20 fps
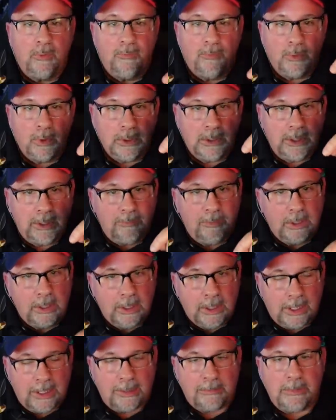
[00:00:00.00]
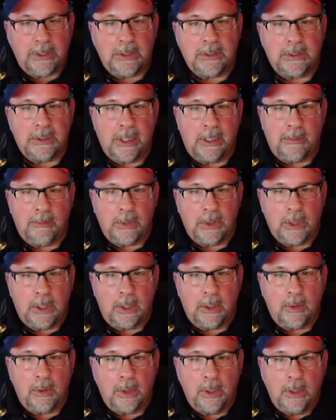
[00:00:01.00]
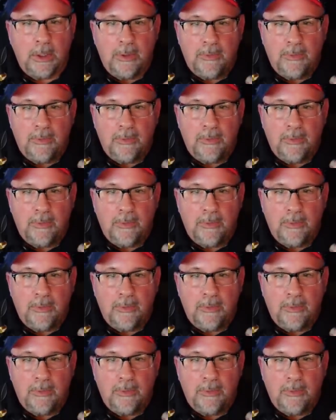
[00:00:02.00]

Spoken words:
for leaving comments down below,